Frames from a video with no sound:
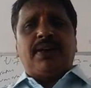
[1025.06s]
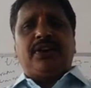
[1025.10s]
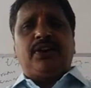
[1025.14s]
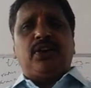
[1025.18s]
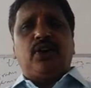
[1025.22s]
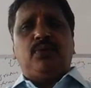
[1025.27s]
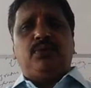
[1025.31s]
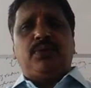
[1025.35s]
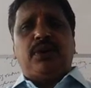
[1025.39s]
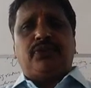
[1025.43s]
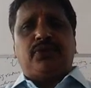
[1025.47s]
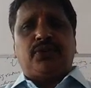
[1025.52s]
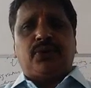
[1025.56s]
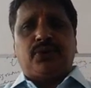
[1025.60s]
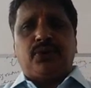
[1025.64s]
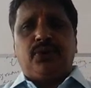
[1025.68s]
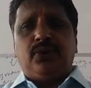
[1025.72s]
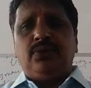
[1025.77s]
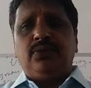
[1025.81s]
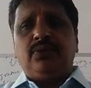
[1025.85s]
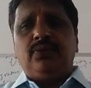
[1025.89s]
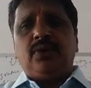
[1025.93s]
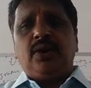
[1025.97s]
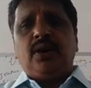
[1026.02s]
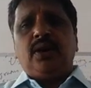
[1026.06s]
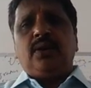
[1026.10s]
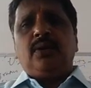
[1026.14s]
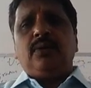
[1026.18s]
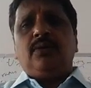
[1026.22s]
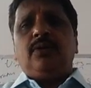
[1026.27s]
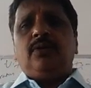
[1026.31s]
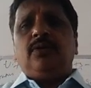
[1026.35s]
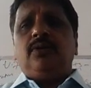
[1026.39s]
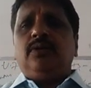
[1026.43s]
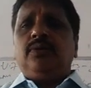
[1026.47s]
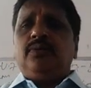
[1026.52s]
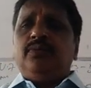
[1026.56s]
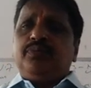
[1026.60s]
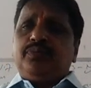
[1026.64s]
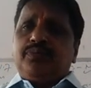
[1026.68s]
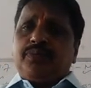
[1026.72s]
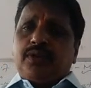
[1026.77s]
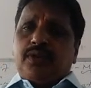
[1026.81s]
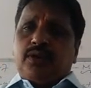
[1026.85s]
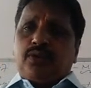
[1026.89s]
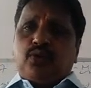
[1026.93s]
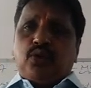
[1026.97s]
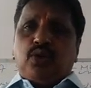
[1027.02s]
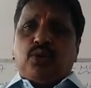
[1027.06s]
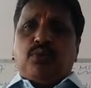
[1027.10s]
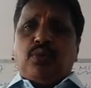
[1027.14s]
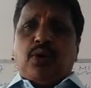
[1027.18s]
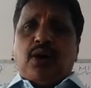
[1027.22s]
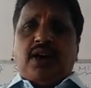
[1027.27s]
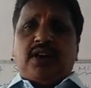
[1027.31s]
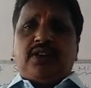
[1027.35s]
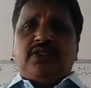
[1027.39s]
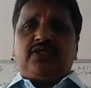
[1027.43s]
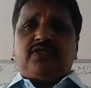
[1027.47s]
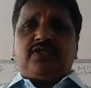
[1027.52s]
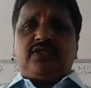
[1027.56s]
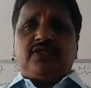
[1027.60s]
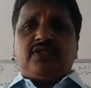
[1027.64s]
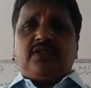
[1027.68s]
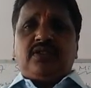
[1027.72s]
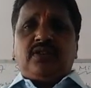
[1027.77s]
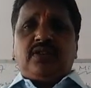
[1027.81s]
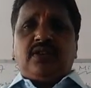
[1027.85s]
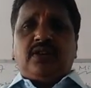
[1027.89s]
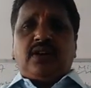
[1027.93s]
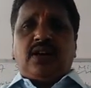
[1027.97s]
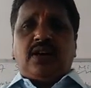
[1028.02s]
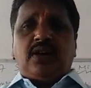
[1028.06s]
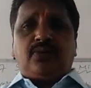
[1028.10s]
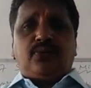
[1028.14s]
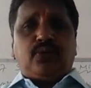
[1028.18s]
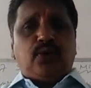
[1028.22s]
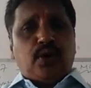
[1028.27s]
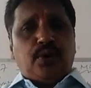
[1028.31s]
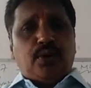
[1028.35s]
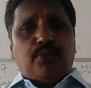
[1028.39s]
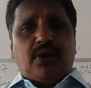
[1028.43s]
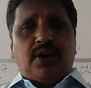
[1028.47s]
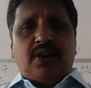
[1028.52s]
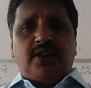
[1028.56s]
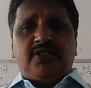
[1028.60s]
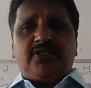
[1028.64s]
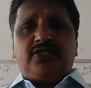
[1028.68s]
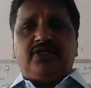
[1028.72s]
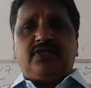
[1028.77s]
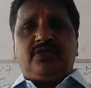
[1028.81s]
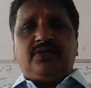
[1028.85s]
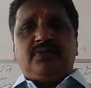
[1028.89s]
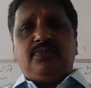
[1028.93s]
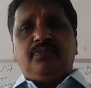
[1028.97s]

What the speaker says: I gave birth to 2 boys or 4 boys,